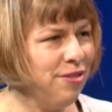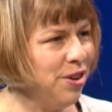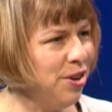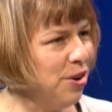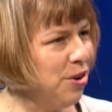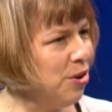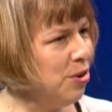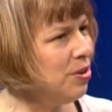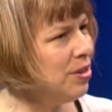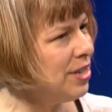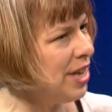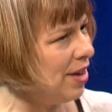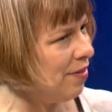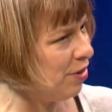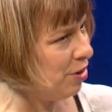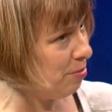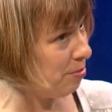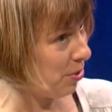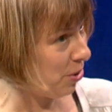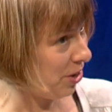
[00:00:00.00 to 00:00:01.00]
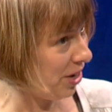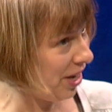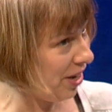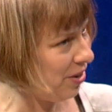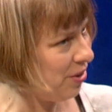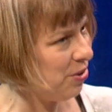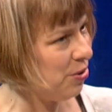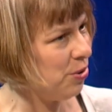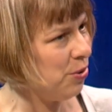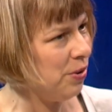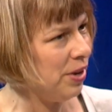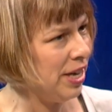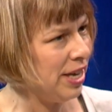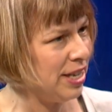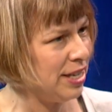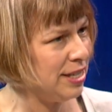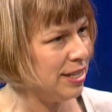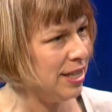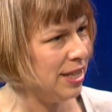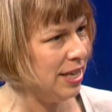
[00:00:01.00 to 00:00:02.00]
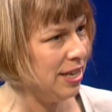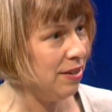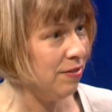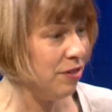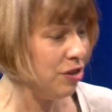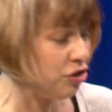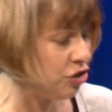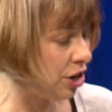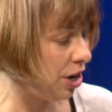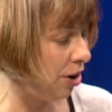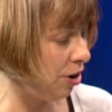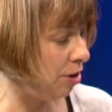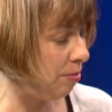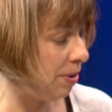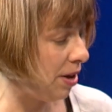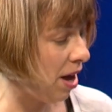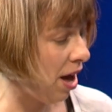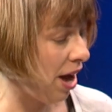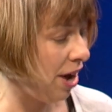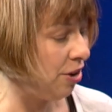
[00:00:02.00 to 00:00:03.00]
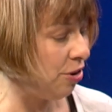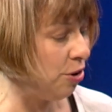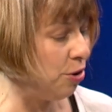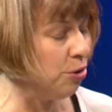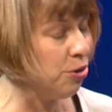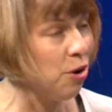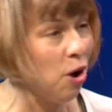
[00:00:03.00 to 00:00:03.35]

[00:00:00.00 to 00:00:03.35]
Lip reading: here David Burdick, who is the visionary behind Earth